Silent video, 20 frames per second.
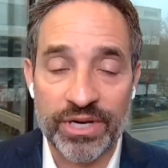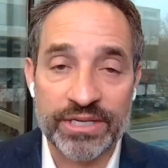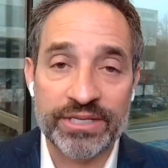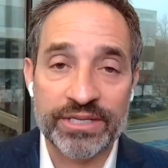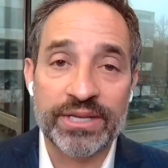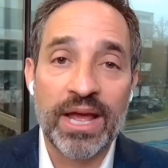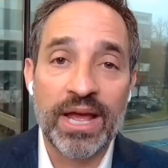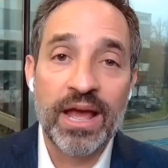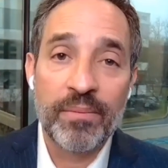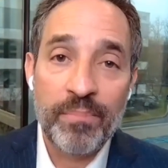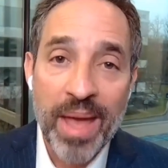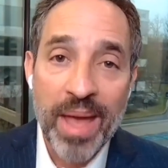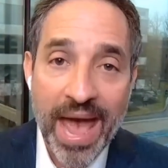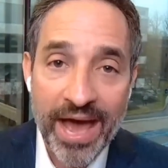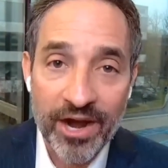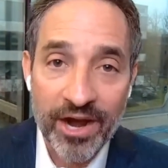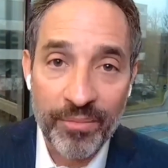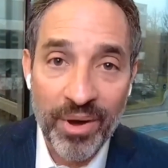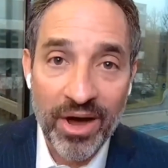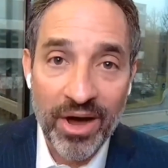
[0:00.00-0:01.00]

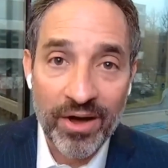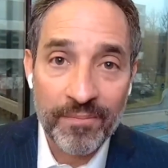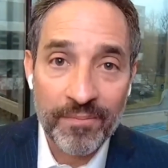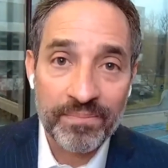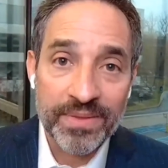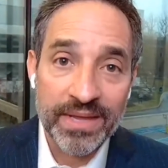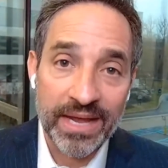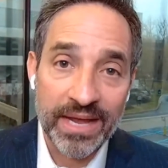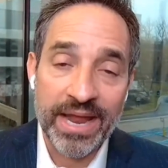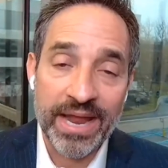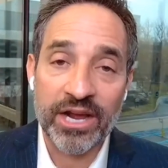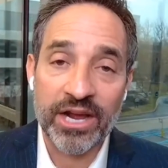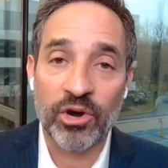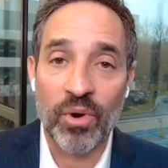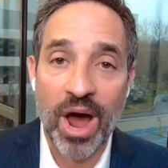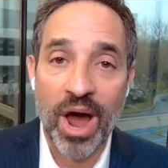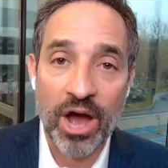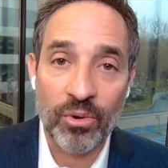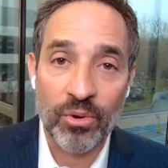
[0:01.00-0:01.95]
Panama and Nicaragua.